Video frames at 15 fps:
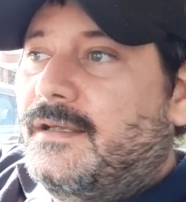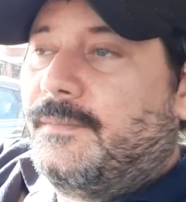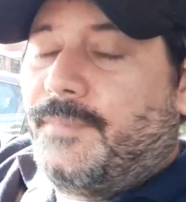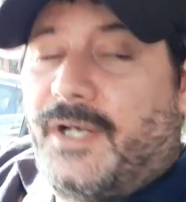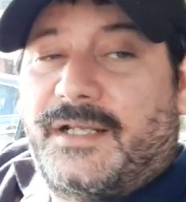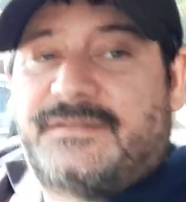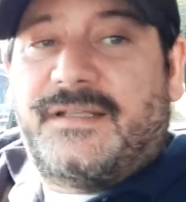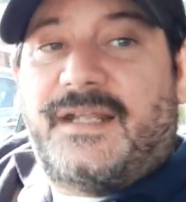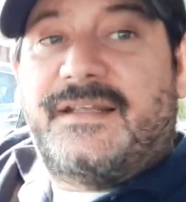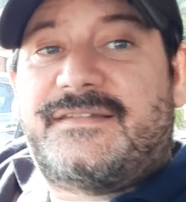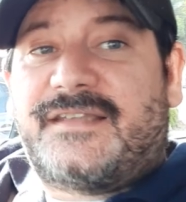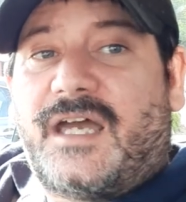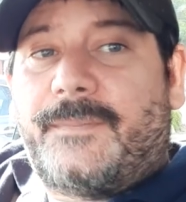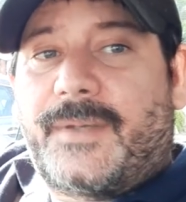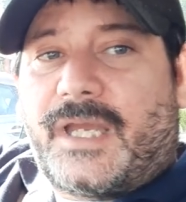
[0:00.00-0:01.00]
But today's
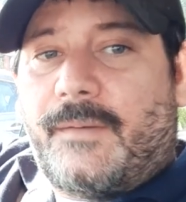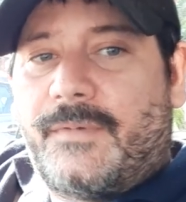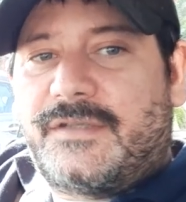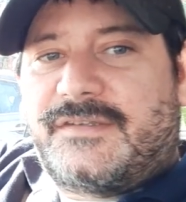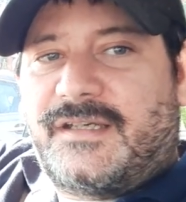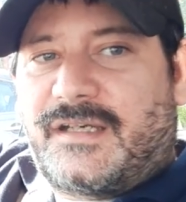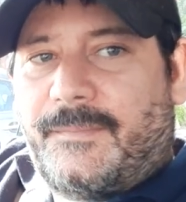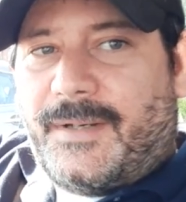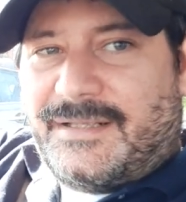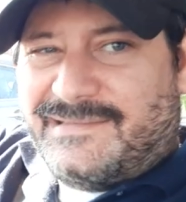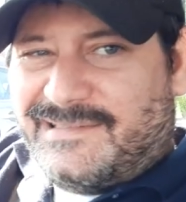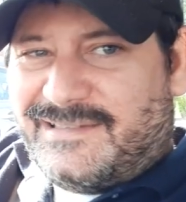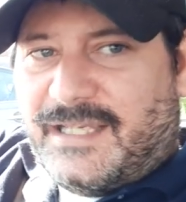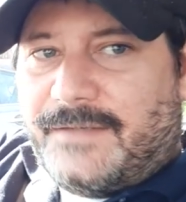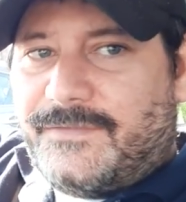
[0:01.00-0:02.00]
topic, I'm going to talk about
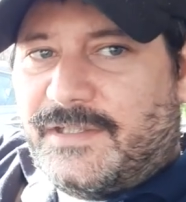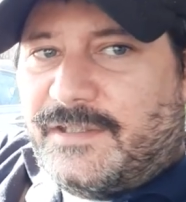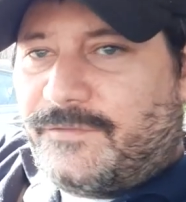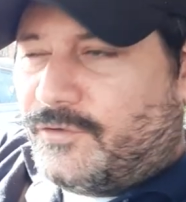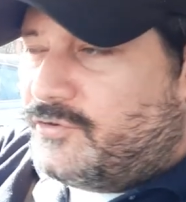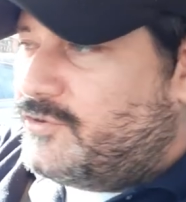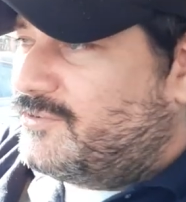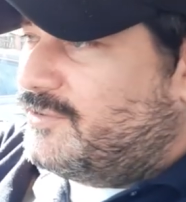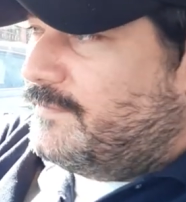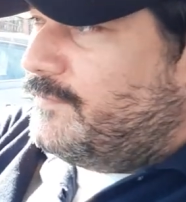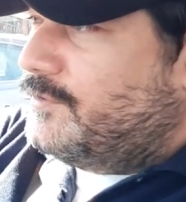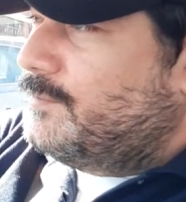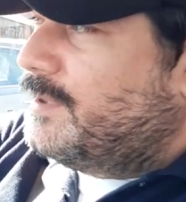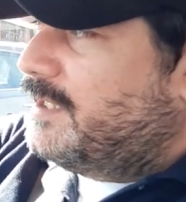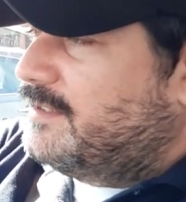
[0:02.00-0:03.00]
safeties for just a
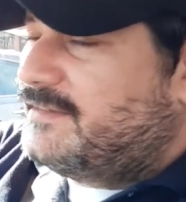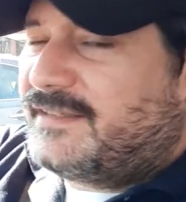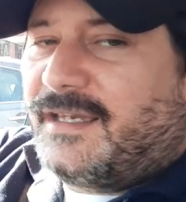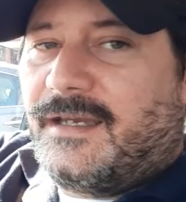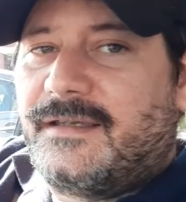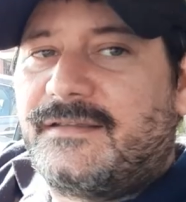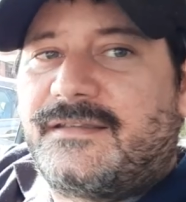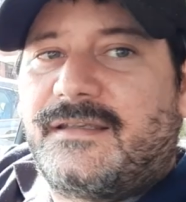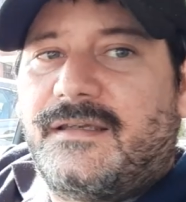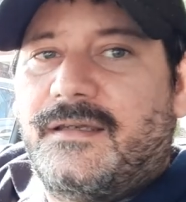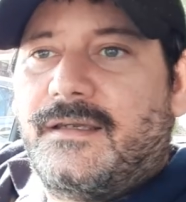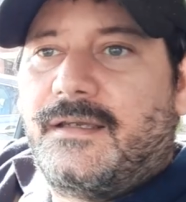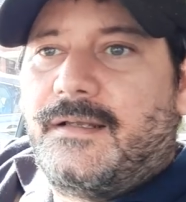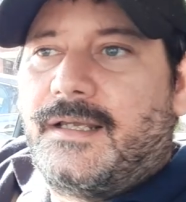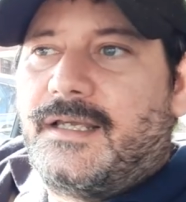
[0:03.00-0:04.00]
few minutes, guys.
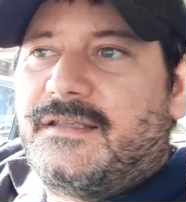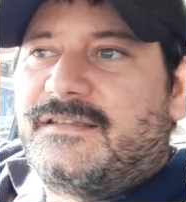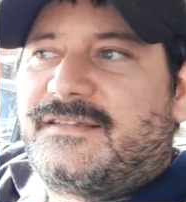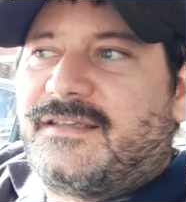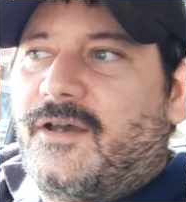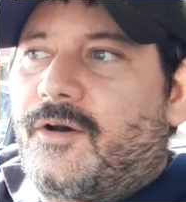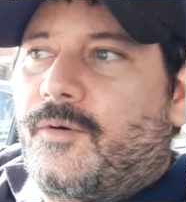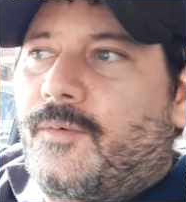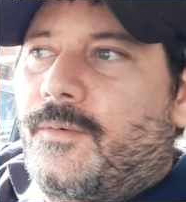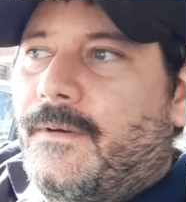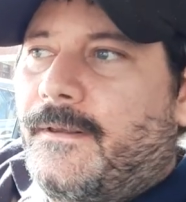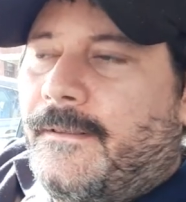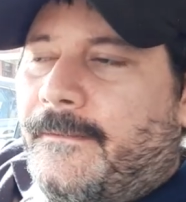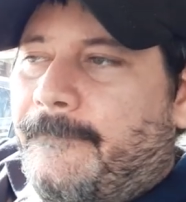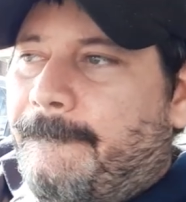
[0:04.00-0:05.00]
So,
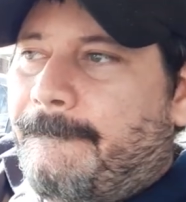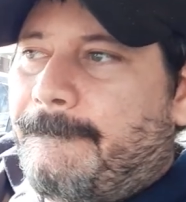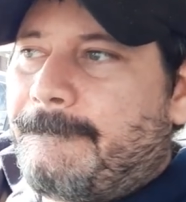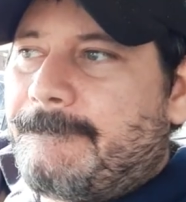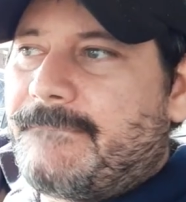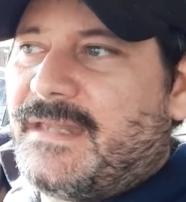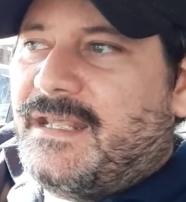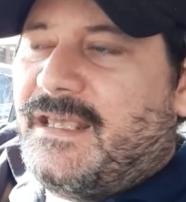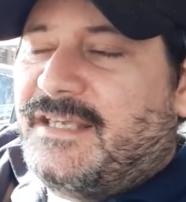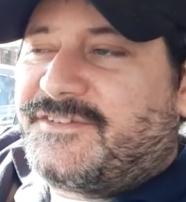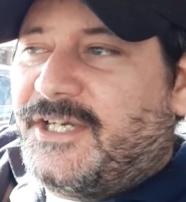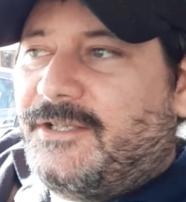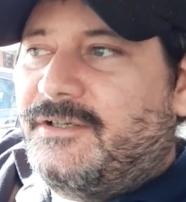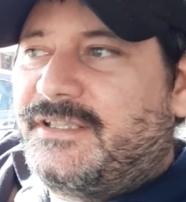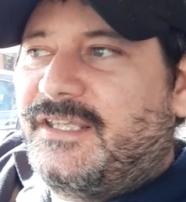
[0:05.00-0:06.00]

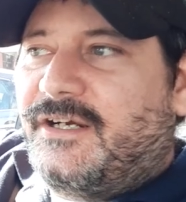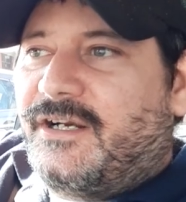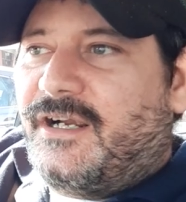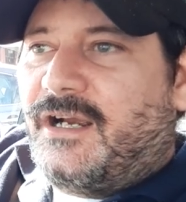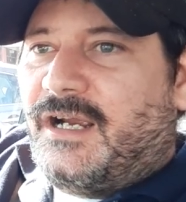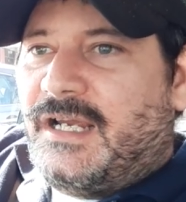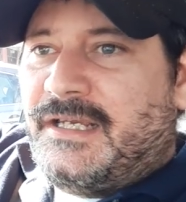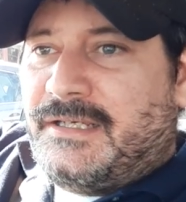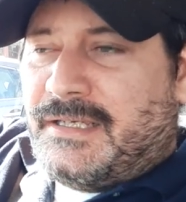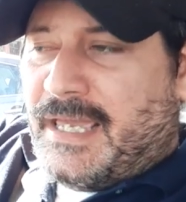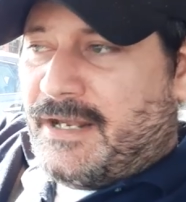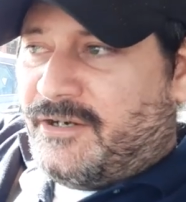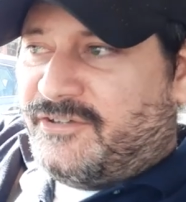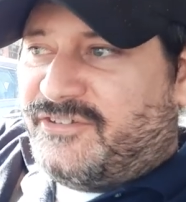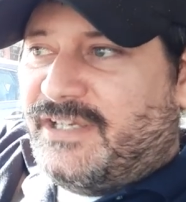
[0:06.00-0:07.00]
as I looked at
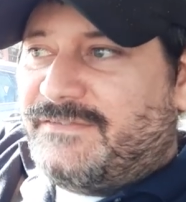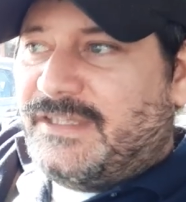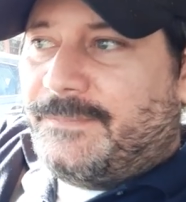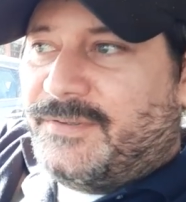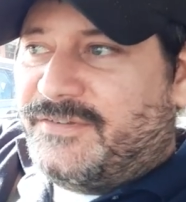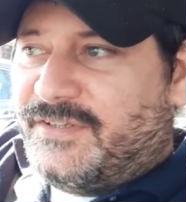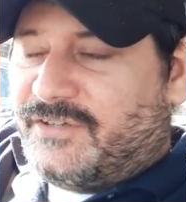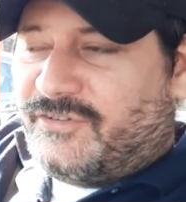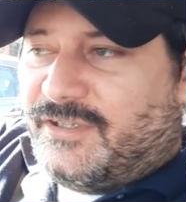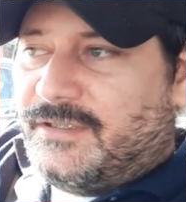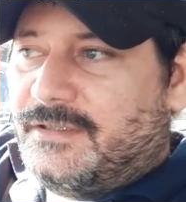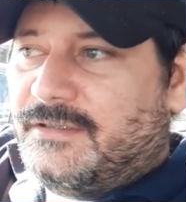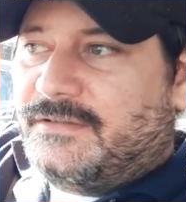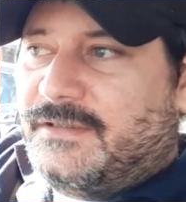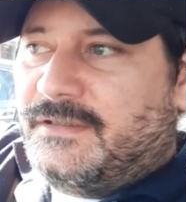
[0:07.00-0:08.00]
our safety
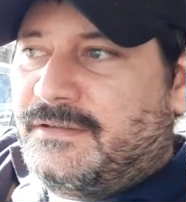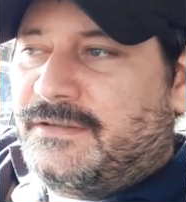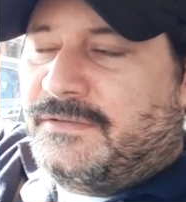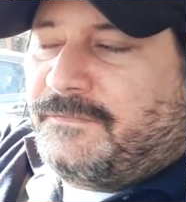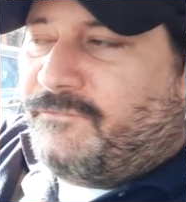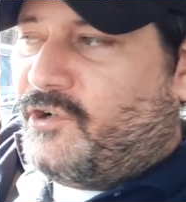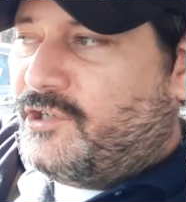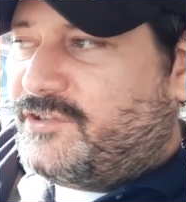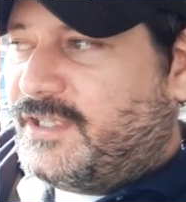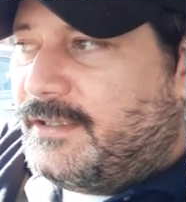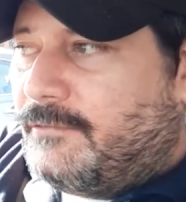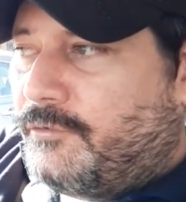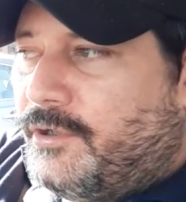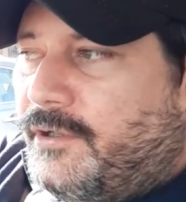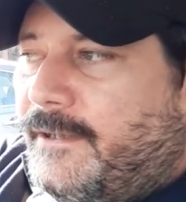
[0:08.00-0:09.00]
position, the first thing
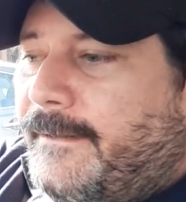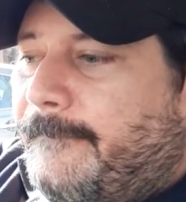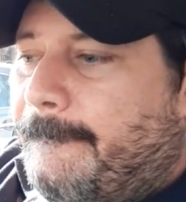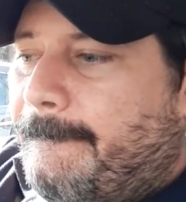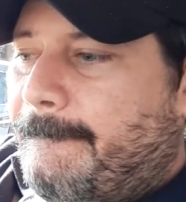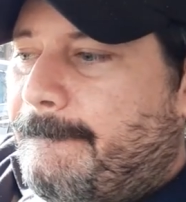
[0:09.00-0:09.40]
to really